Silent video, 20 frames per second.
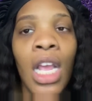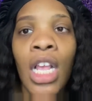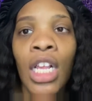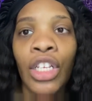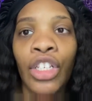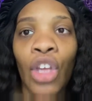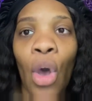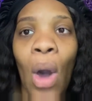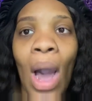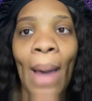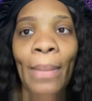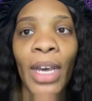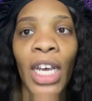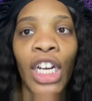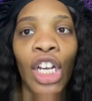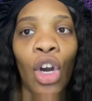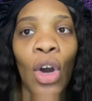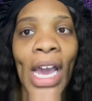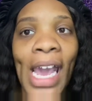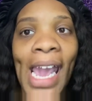So I'm going
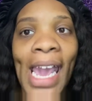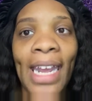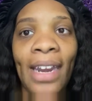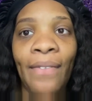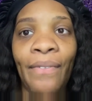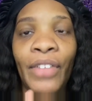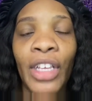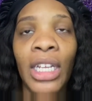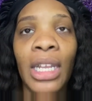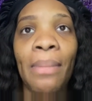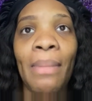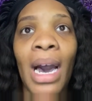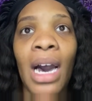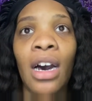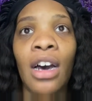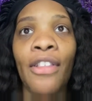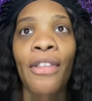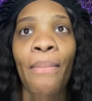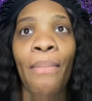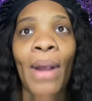to go ahead and fill in my
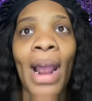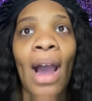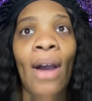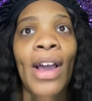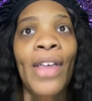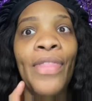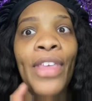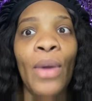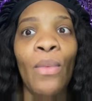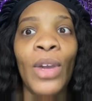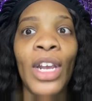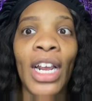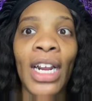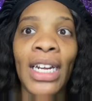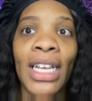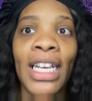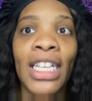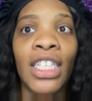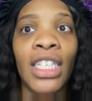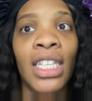other brow, and then we're going
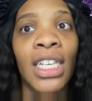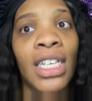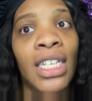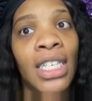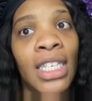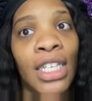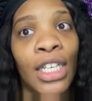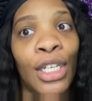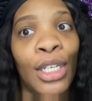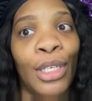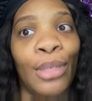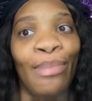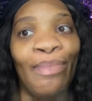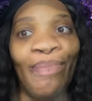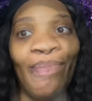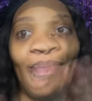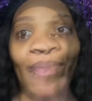to get to the concealer.